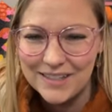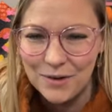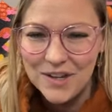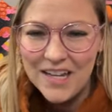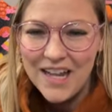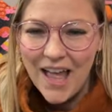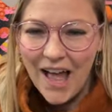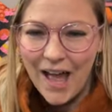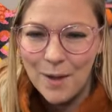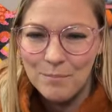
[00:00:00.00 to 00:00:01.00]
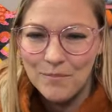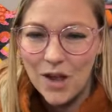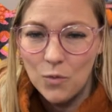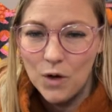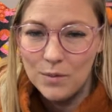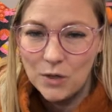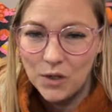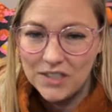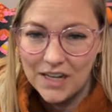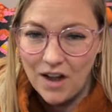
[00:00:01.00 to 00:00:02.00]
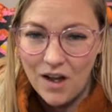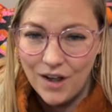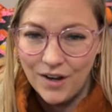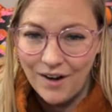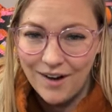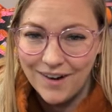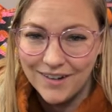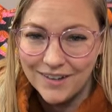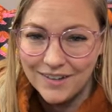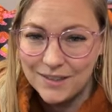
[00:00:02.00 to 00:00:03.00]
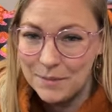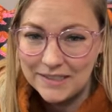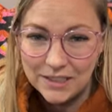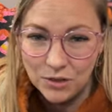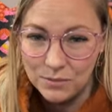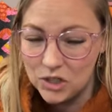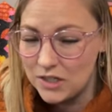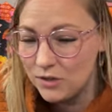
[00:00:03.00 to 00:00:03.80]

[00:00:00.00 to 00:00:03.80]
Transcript: So um, we'll be quilting it on our domestic sewing machine.